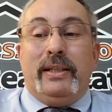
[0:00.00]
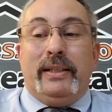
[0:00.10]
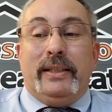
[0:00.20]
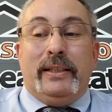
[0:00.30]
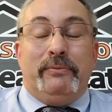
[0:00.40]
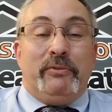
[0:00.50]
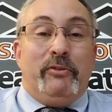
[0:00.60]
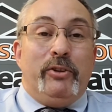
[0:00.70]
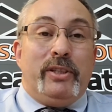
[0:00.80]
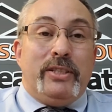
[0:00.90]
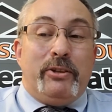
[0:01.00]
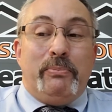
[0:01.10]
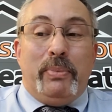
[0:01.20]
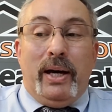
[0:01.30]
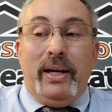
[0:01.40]
If you're
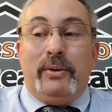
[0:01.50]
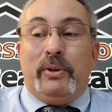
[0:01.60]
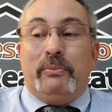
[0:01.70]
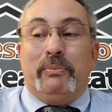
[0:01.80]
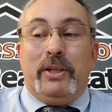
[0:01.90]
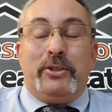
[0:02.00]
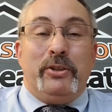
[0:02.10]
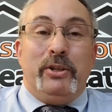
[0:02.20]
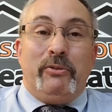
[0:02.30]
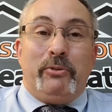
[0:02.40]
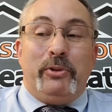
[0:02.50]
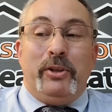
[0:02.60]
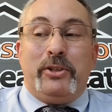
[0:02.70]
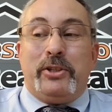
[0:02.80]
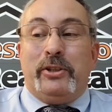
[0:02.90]
considering buying one, make sure that you have a
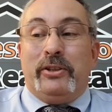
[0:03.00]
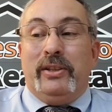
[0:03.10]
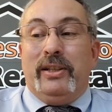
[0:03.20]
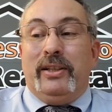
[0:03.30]
realtor